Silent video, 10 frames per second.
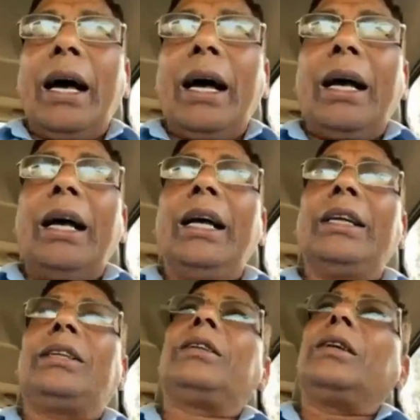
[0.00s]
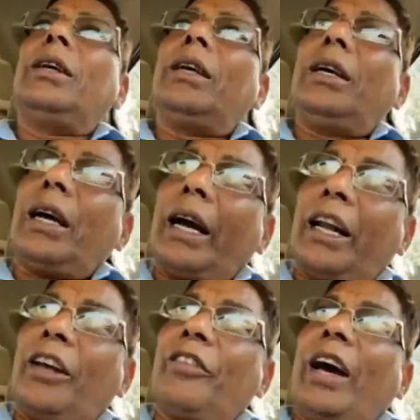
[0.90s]
is
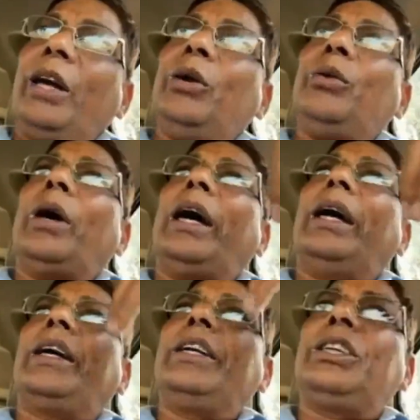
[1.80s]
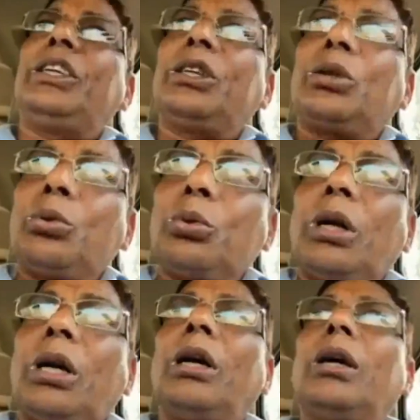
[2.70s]
adding value and reaching to
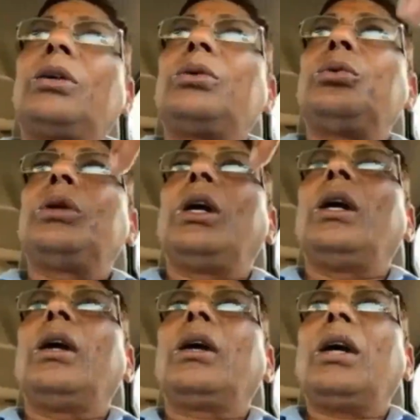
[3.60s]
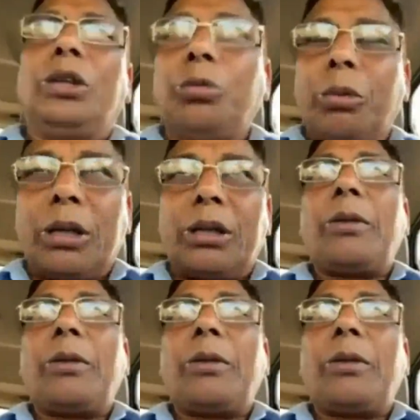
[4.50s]
the consumers.